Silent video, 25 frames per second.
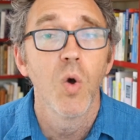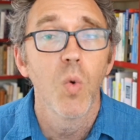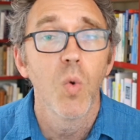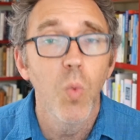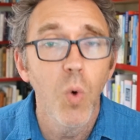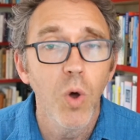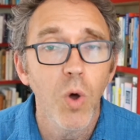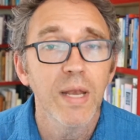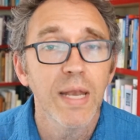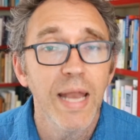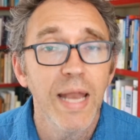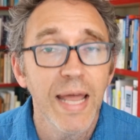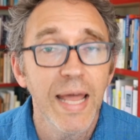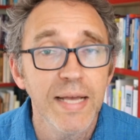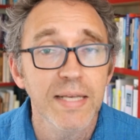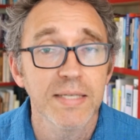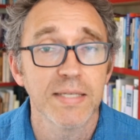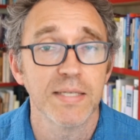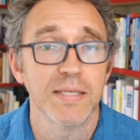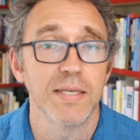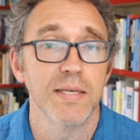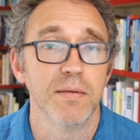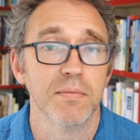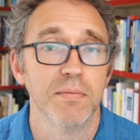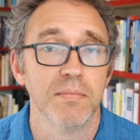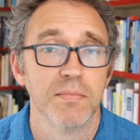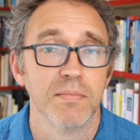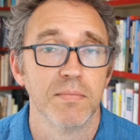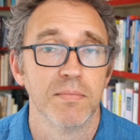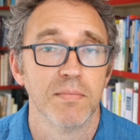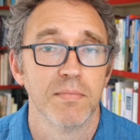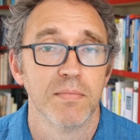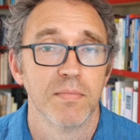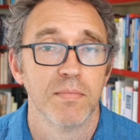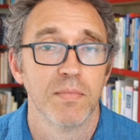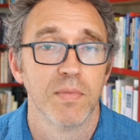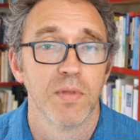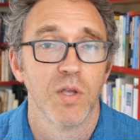what legacy
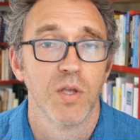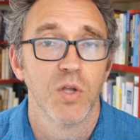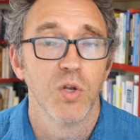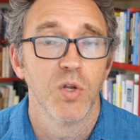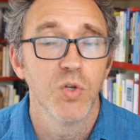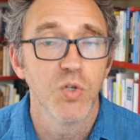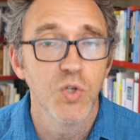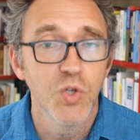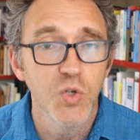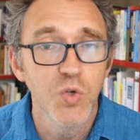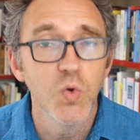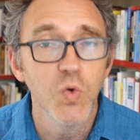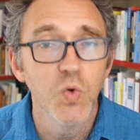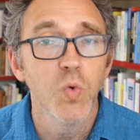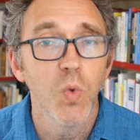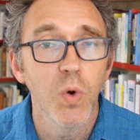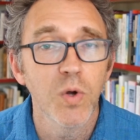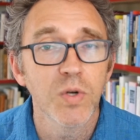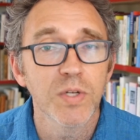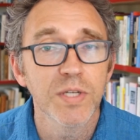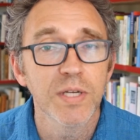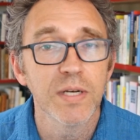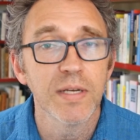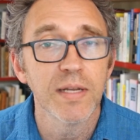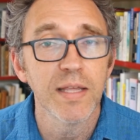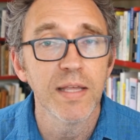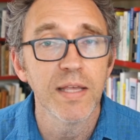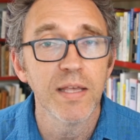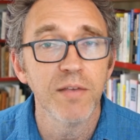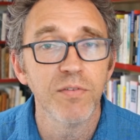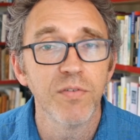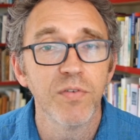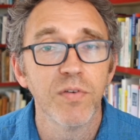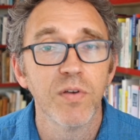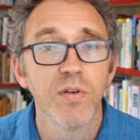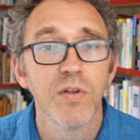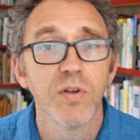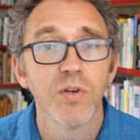do you want to
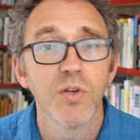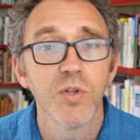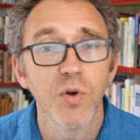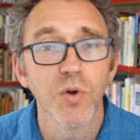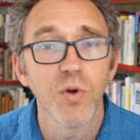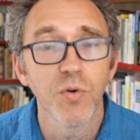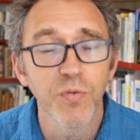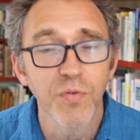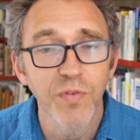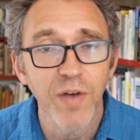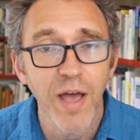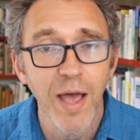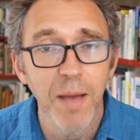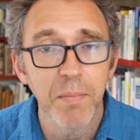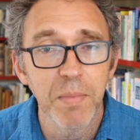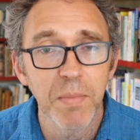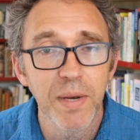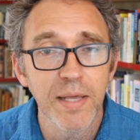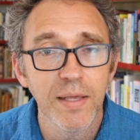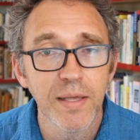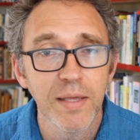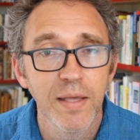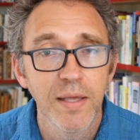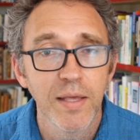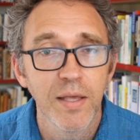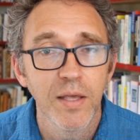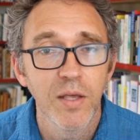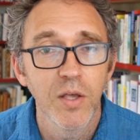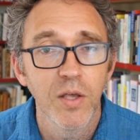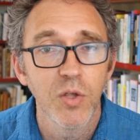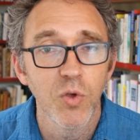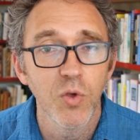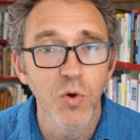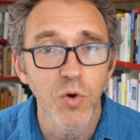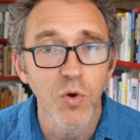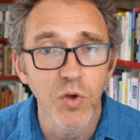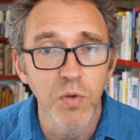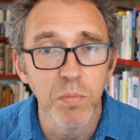leave to your family,
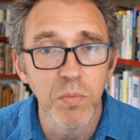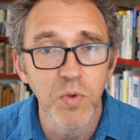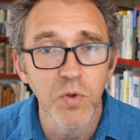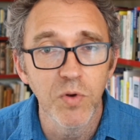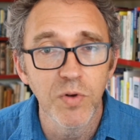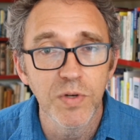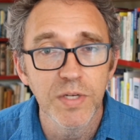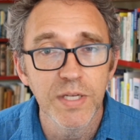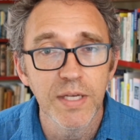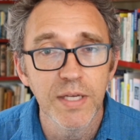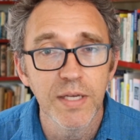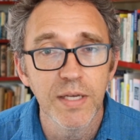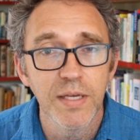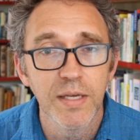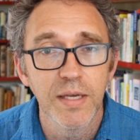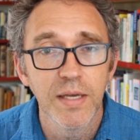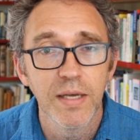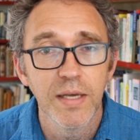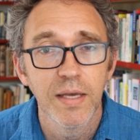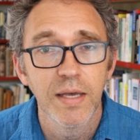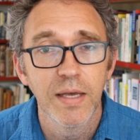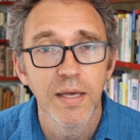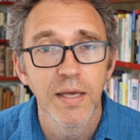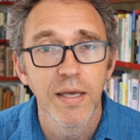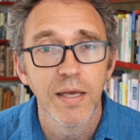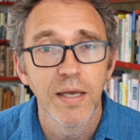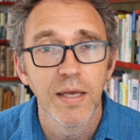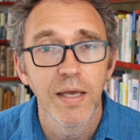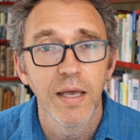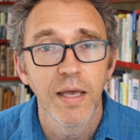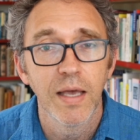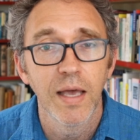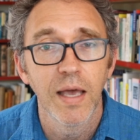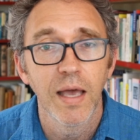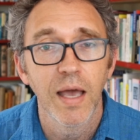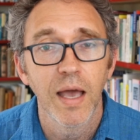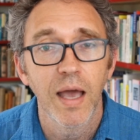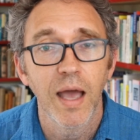your community,
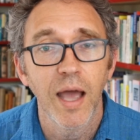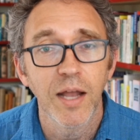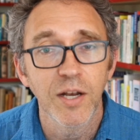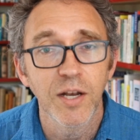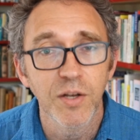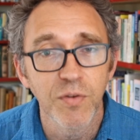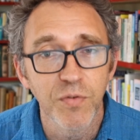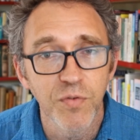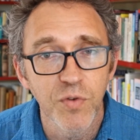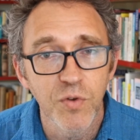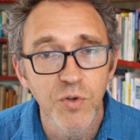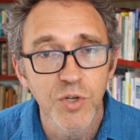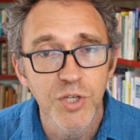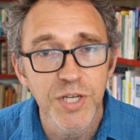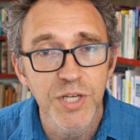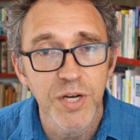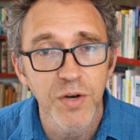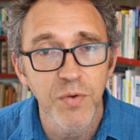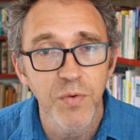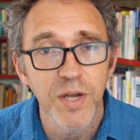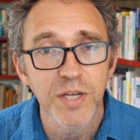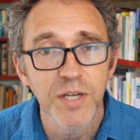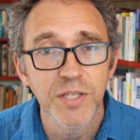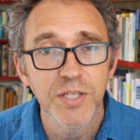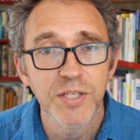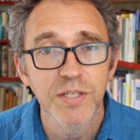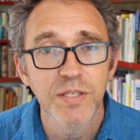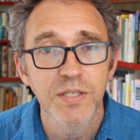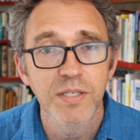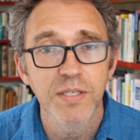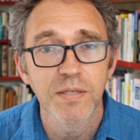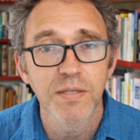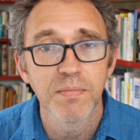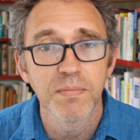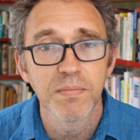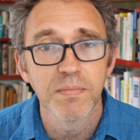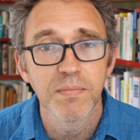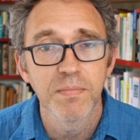and to future
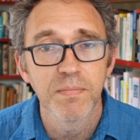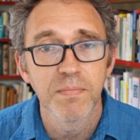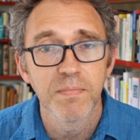generations?